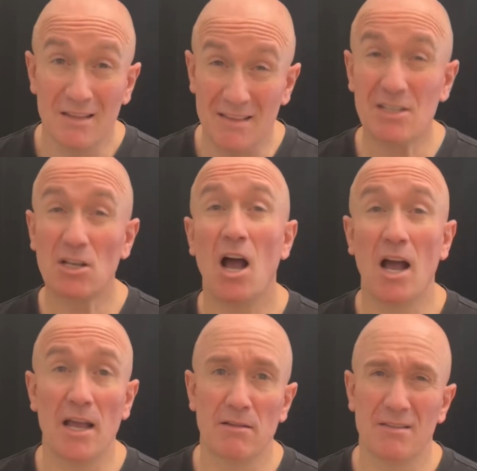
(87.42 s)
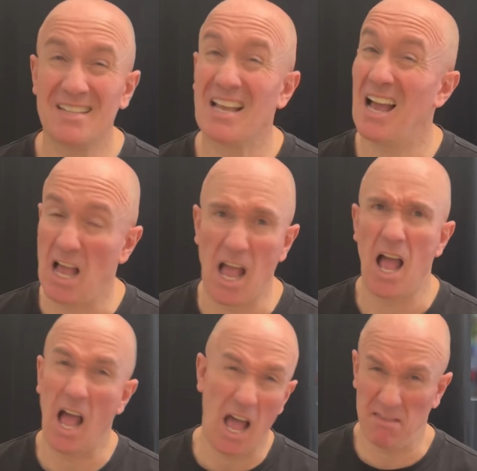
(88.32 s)
This guy, this
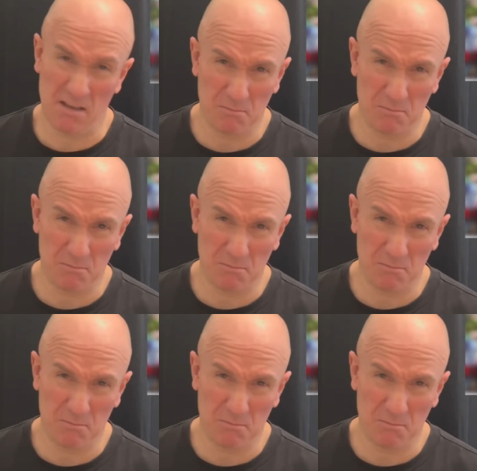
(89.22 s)
other